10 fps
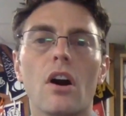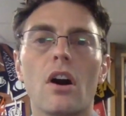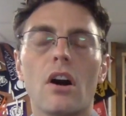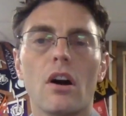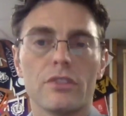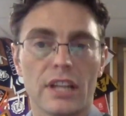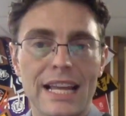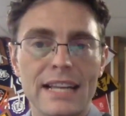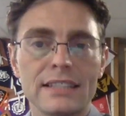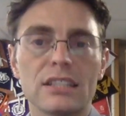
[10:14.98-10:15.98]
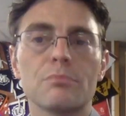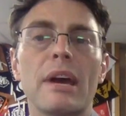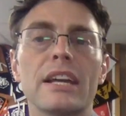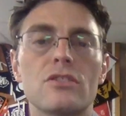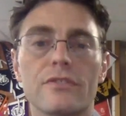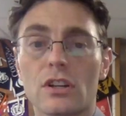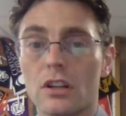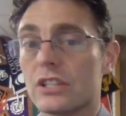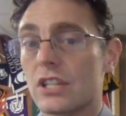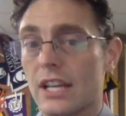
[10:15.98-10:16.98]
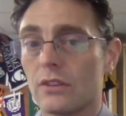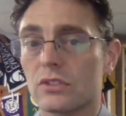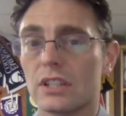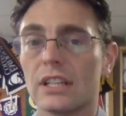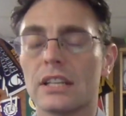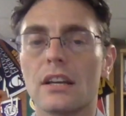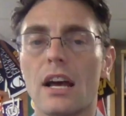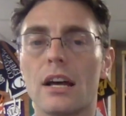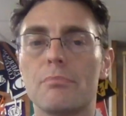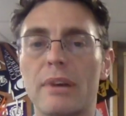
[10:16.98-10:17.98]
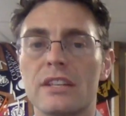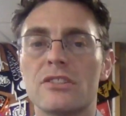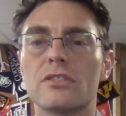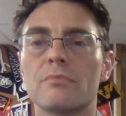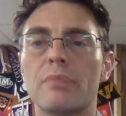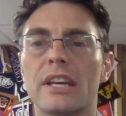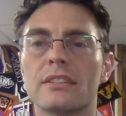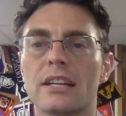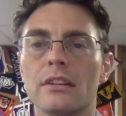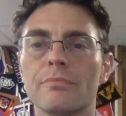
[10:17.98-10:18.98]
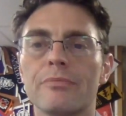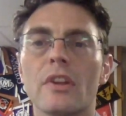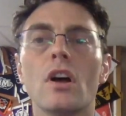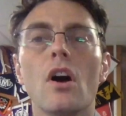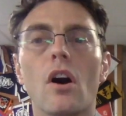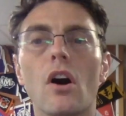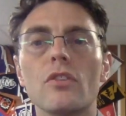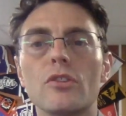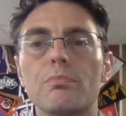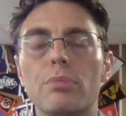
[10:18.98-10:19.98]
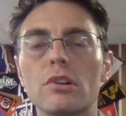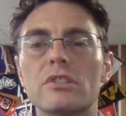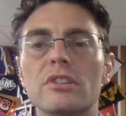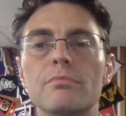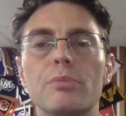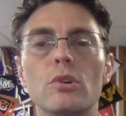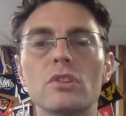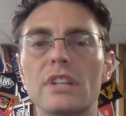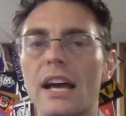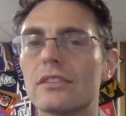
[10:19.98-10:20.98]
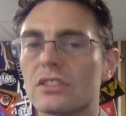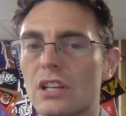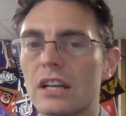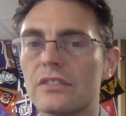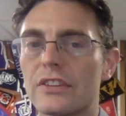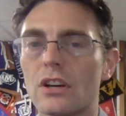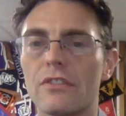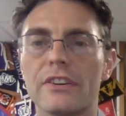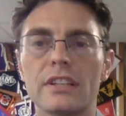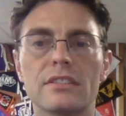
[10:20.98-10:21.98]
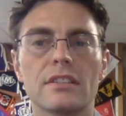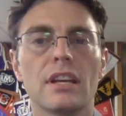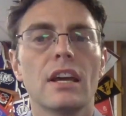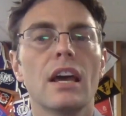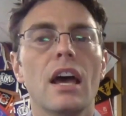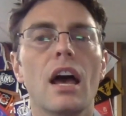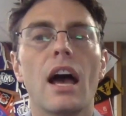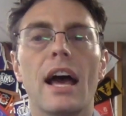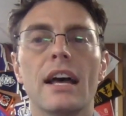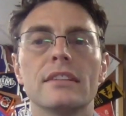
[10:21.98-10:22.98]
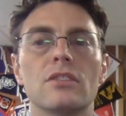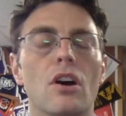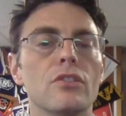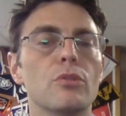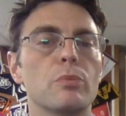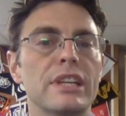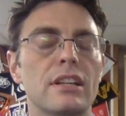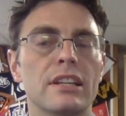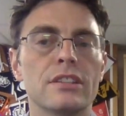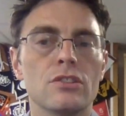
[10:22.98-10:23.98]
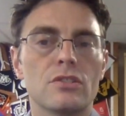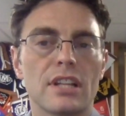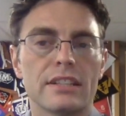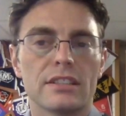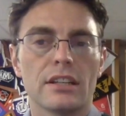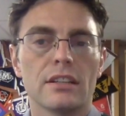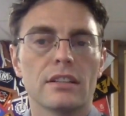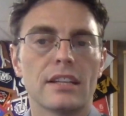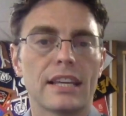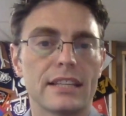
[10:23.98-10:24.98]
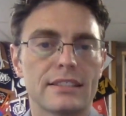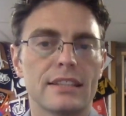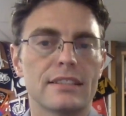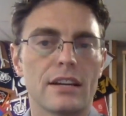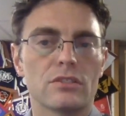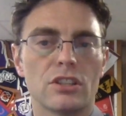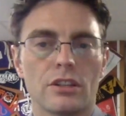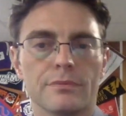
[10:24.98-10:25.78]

on the landing page of the college counselling pages in PSL, on the bulletin board outside of the office, and on the weekly newsletter that gets sent out too.